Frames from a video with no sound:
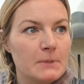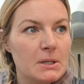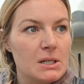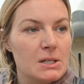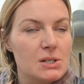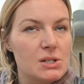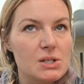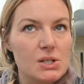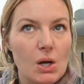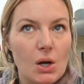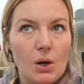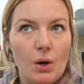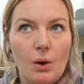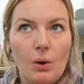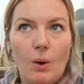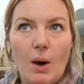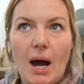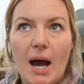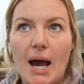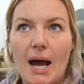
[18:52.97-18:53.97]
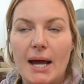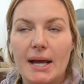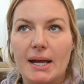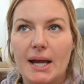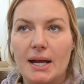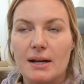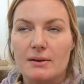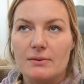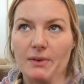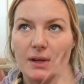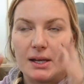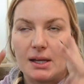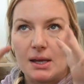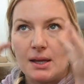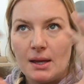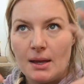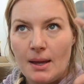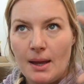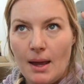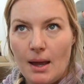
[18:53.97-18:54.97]
So I kind of like
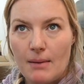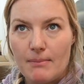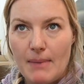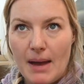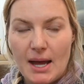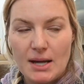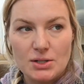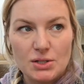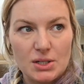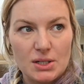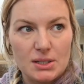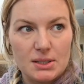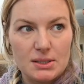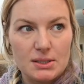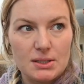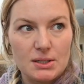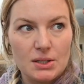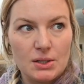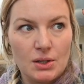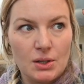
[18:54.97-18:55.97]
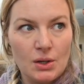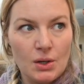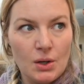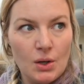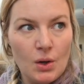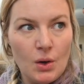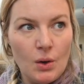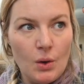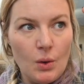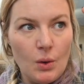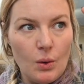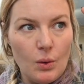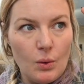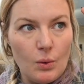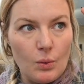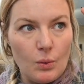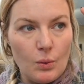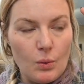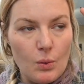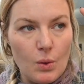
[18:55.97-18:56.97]
imagined
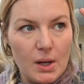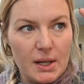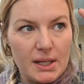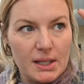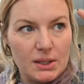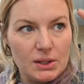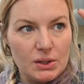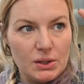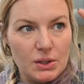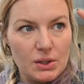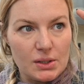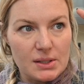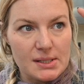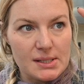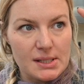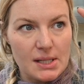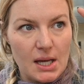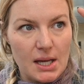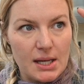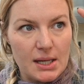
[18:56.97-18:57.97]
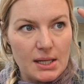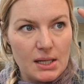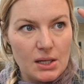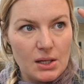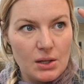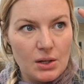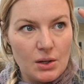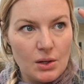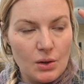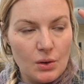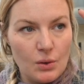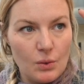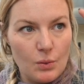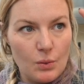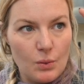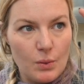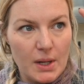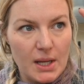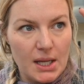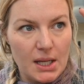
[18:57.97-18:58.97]
what it looks like
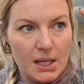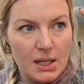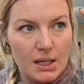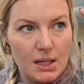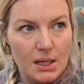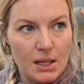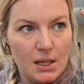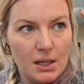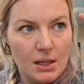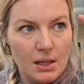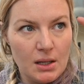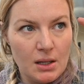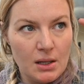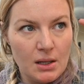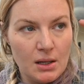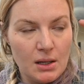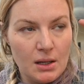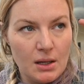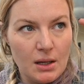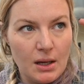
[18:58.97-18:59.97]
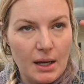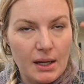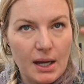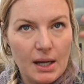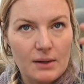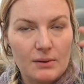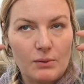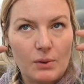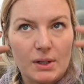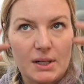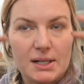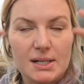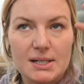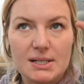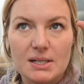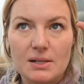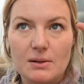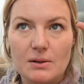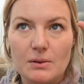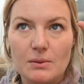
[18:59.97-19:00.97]
when I kind of wanted it
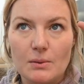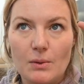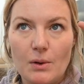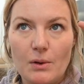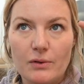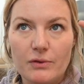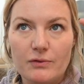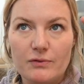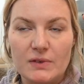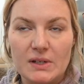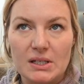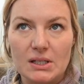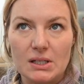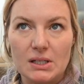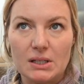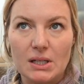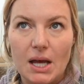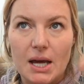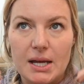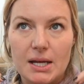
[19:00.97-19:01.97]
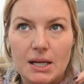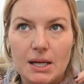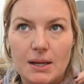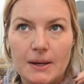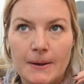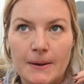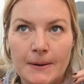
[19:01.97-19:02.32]
to feel like